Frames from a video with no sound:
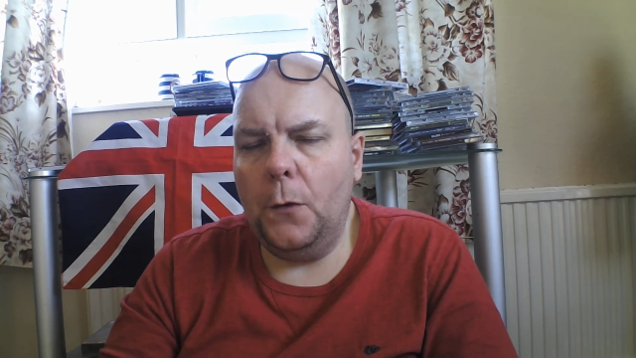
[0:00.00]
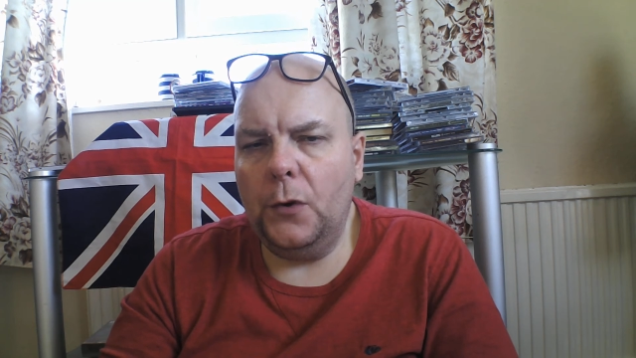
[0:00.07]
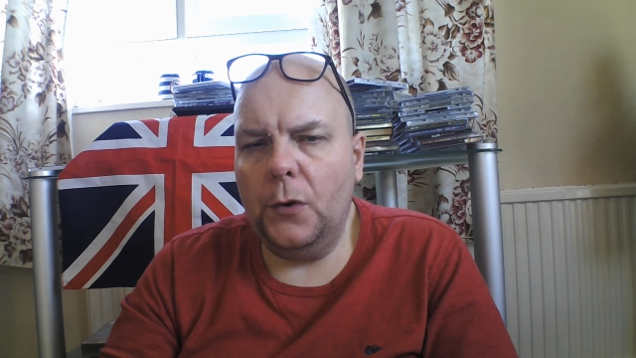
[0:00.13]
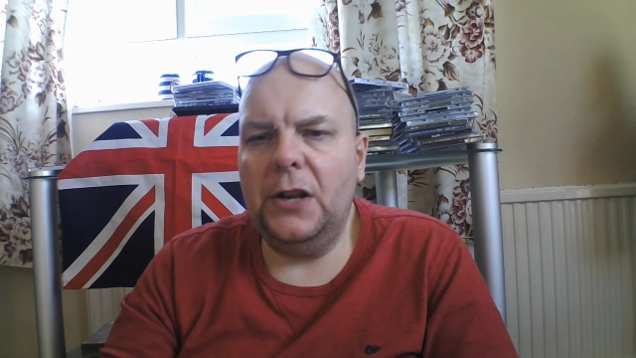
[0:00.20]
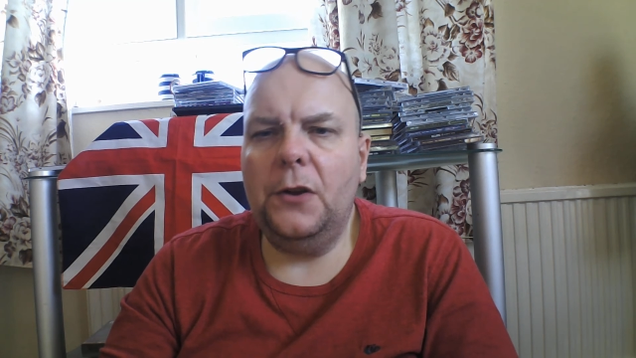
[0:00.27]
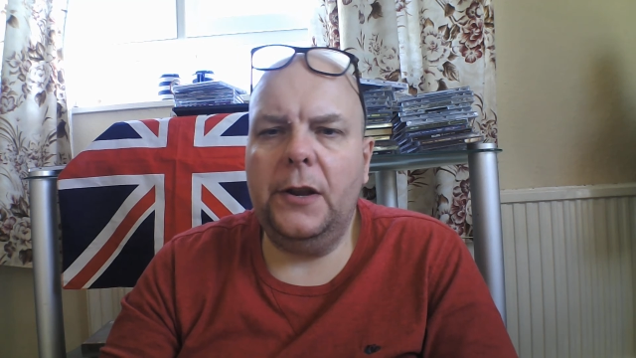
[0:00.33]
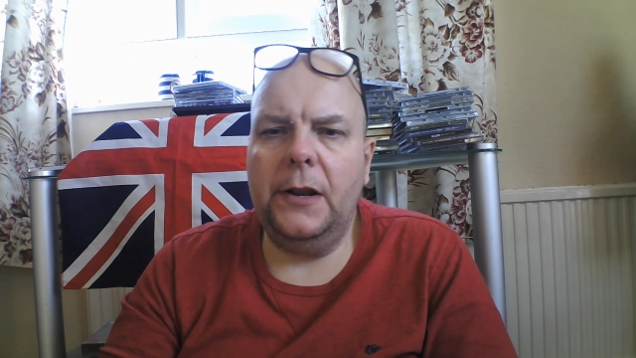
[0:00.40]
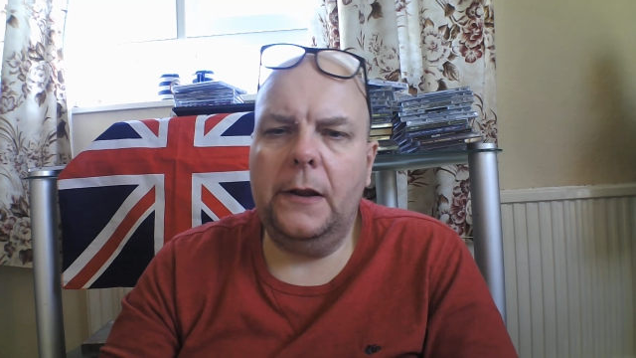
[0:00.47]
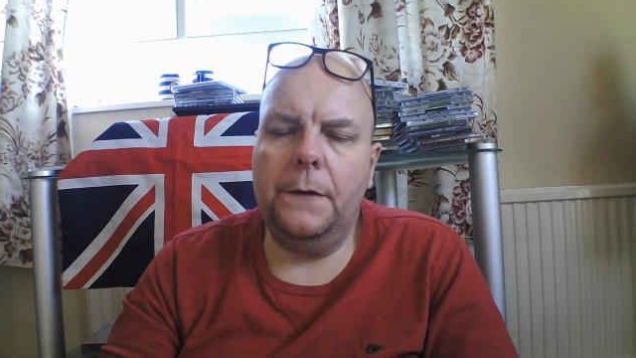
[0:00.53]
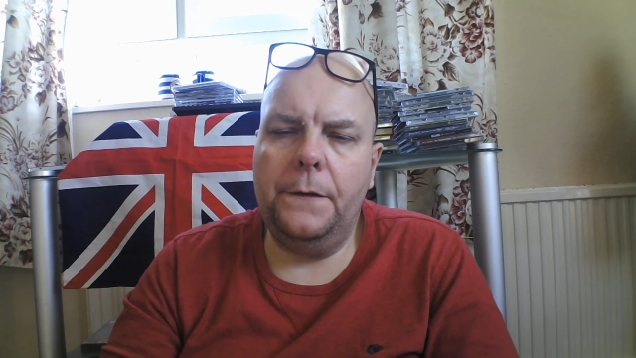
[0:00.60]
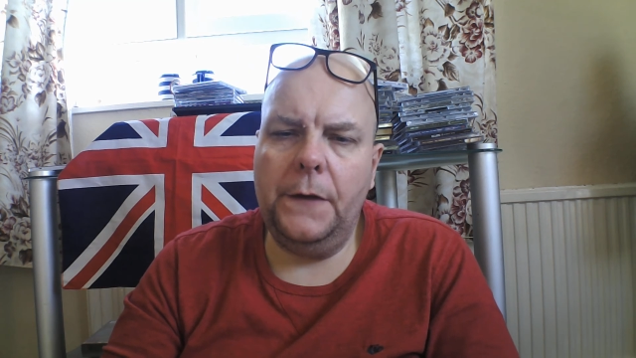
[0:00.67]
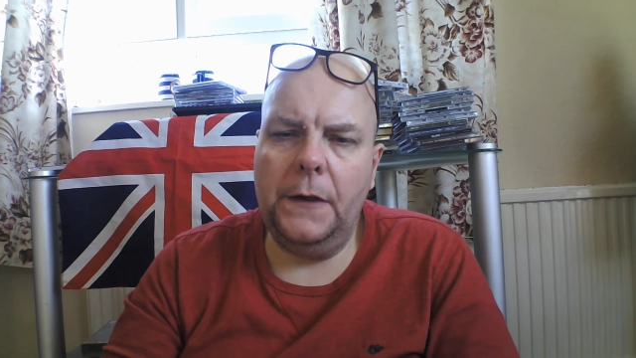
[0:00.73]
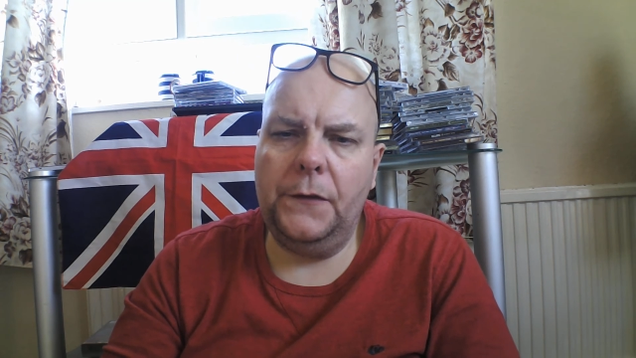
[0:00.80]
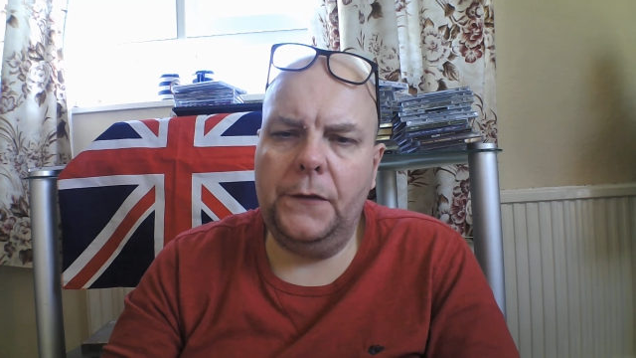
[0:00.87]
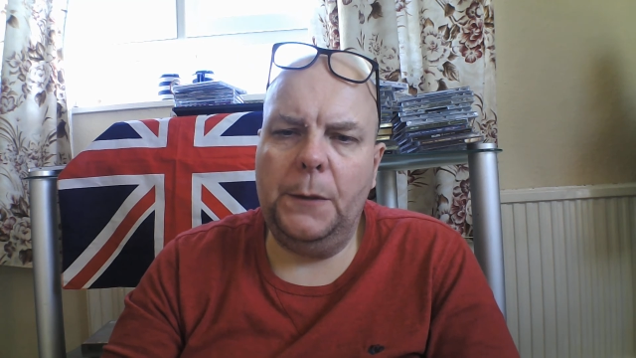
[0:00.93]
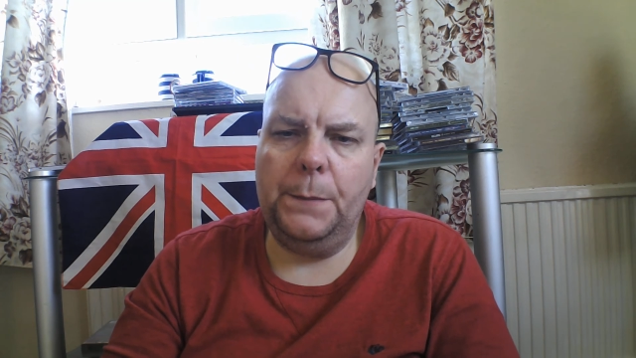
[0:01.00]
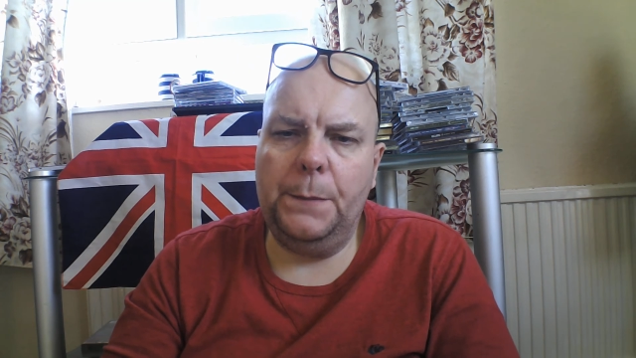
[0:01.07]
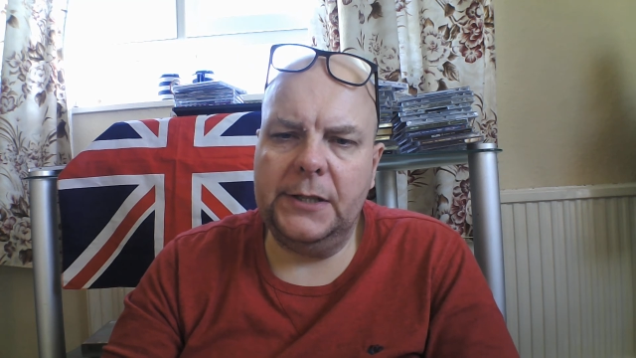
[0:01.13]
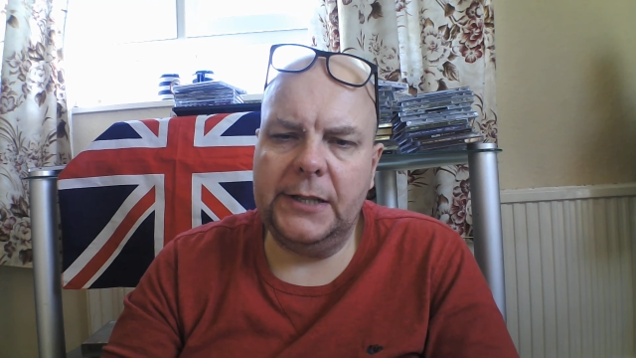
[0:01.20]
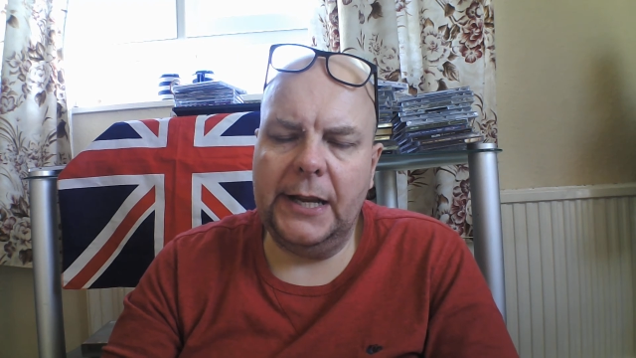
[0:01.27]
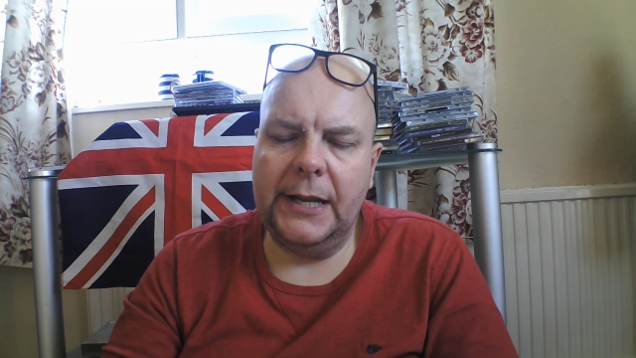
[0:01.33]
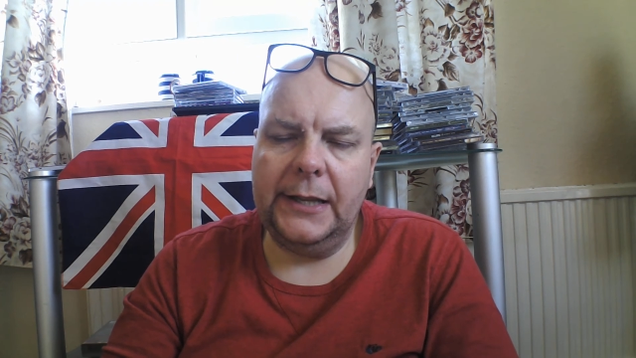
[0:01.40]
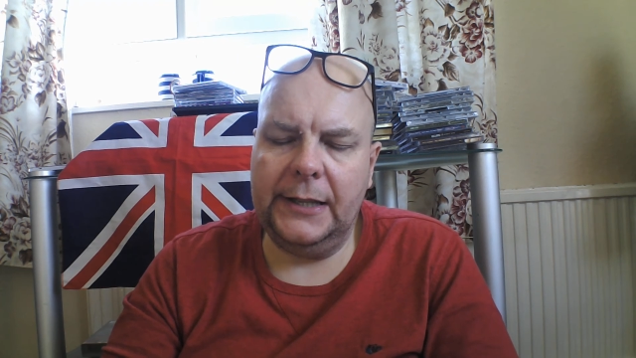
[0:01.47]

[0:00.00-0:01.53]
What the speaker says: You're looking at a 50%